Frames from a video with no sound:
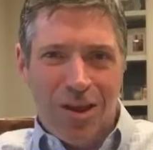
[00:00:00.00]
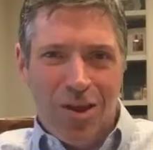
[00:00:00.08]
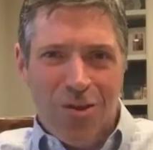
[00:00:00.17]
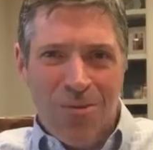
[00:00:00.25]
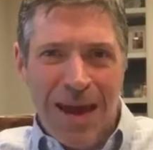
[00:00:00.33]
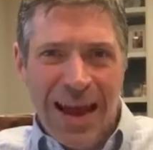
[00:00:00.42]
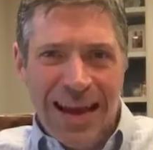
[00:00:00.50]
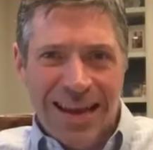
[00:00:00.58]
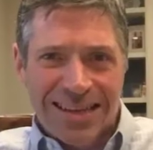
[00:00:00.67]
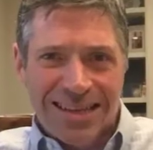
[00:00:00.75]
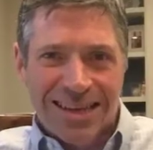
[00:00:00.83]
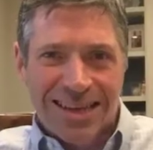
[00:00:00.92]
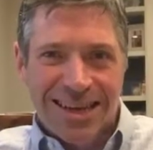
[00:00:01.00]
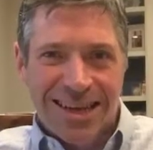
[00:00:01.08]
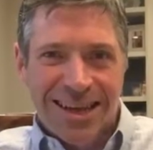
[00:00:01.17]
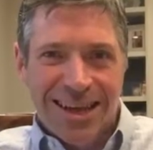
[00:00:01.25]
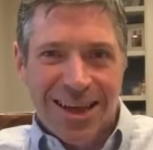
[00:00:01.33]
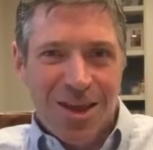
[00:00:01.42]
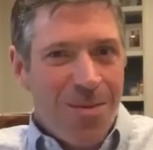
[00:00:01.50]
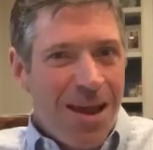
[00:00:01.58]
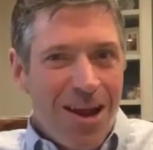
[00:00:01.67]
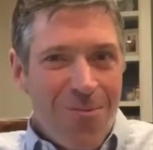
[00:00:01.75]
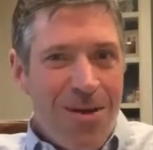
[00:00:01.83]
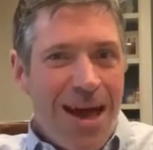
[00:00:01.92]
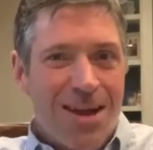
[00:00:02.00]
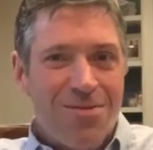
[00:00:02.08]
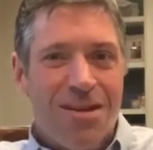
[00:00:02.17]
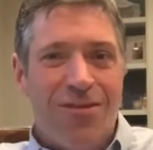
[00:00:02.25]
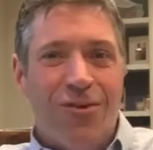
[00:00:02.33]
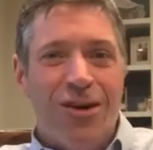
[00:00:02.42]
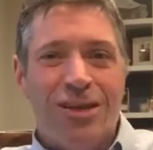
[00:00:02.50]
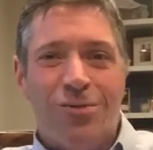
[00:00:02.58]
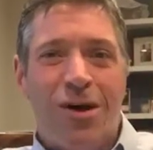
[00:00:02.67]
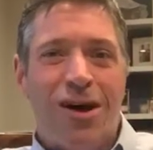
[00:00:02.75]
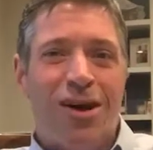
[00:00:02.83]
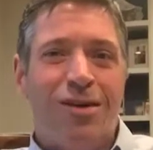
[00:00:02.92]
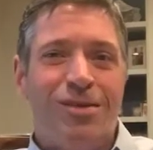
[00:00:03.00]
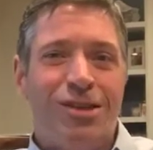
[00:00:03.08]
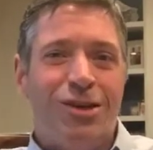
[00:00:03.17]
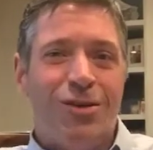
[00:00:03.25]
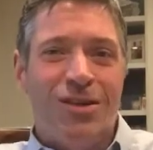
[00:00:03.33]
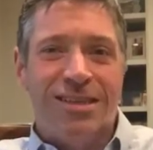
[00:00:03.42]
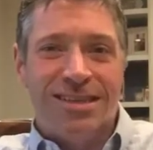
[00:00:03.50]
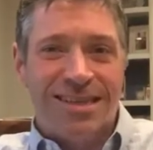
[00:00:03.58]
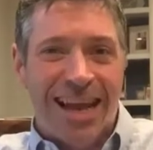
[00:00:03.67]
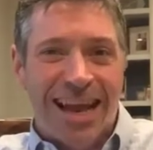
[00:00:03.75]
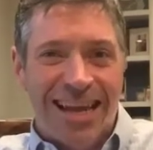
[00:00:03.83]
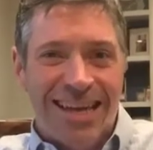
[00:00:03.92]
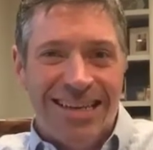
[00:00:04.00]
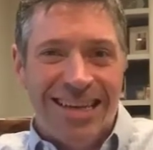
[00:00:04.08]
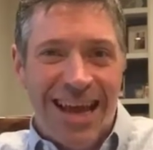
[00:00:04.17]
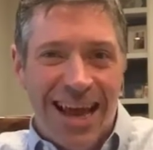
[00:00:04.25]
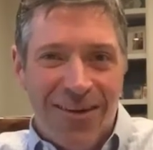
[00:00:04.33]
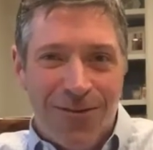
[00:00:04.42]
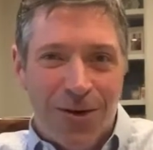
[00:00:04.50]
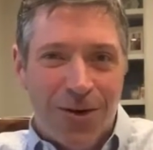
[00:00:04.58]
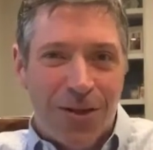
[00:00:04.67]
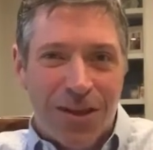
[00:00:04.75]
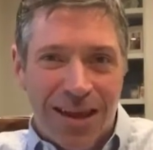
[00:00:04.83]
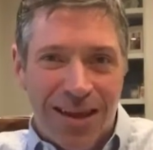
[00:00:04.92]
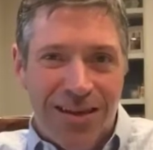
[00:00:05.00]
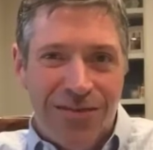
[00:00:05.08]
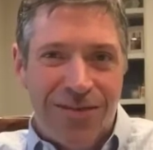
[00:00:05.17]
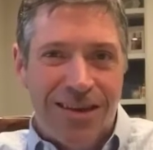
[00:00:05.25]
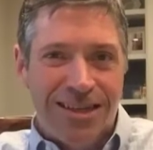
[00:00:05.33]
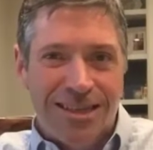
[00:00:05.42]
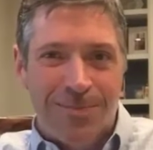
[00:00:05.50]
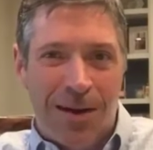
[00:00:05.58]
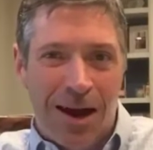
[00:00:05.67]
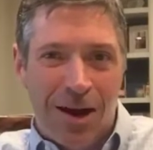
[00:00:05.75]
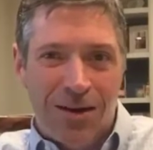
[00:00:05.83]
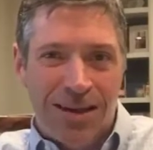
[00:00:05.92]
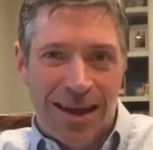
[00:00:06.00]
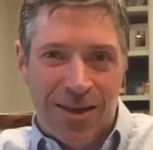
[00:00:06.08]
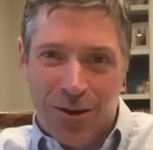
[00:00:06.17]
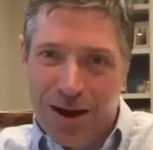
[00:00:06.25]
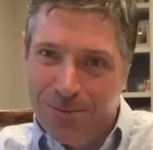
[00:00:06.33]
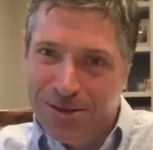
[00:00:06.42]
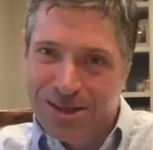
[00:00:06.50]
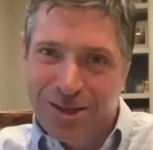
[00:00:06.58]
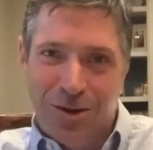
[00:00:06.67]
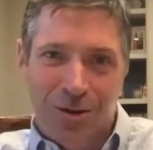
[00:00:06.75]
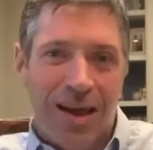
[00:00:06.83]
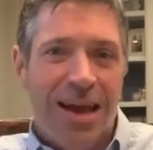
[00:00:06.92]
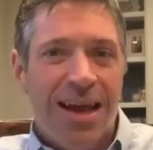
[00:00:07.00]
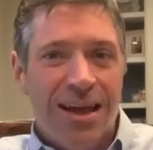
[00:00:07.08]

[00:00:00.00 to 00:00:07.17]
You made it. You made it back, my friends. Welcome to the second ever Live Inspire Together episode.